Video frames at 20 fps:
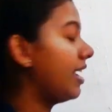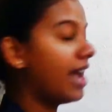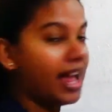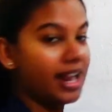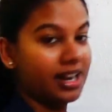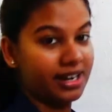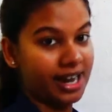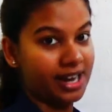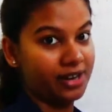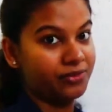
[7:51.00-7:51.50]
I'll
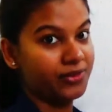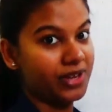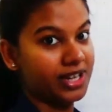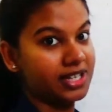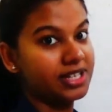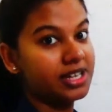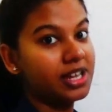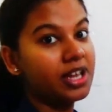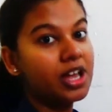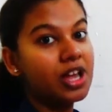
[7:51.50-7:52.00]
write
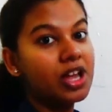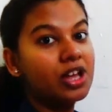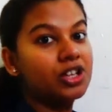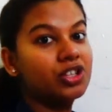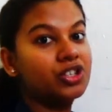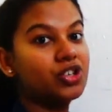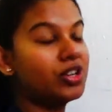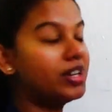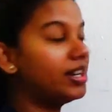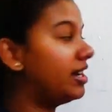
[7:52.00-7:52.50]
first.
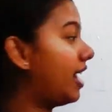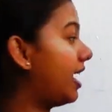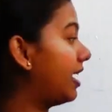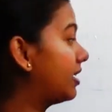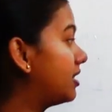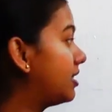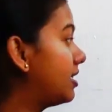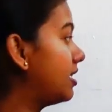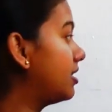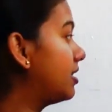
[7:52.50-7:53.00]
So
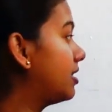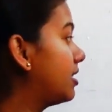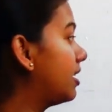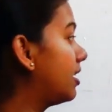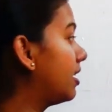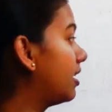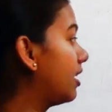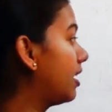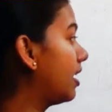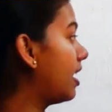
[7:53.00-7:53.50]
next is
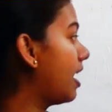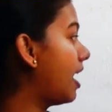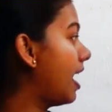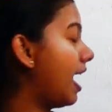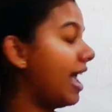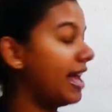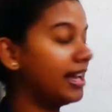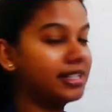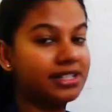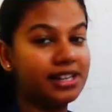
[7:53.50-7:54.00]

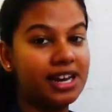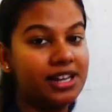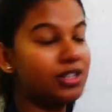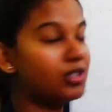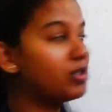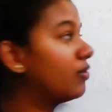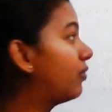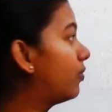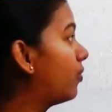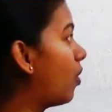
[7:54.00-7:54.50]
x raised
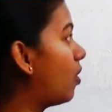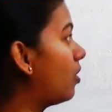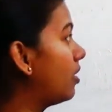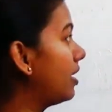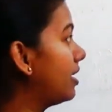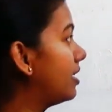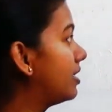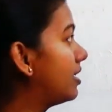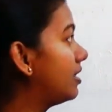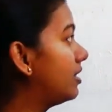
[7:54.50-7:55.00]
to 4,
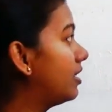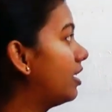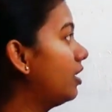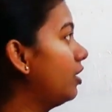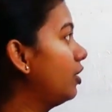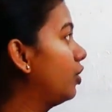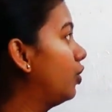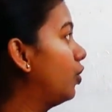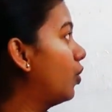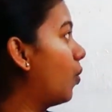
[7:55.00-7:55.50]
is it there?
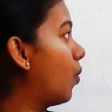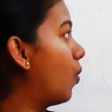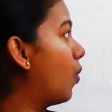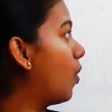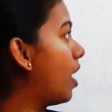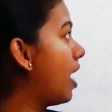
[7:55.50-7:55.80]
No.